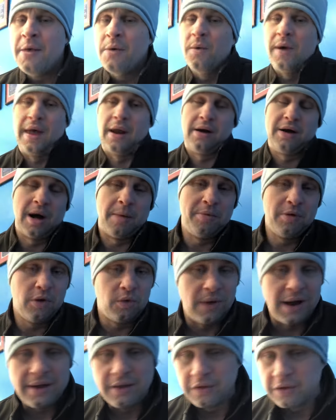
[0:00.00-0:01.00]
We had a couple
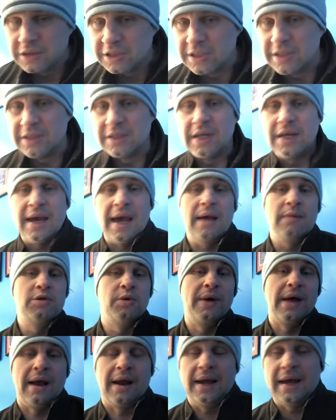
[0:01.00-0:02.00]
of regular season games.
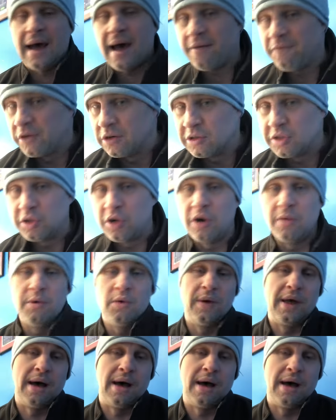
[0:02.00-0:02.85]
We got a conference tournament.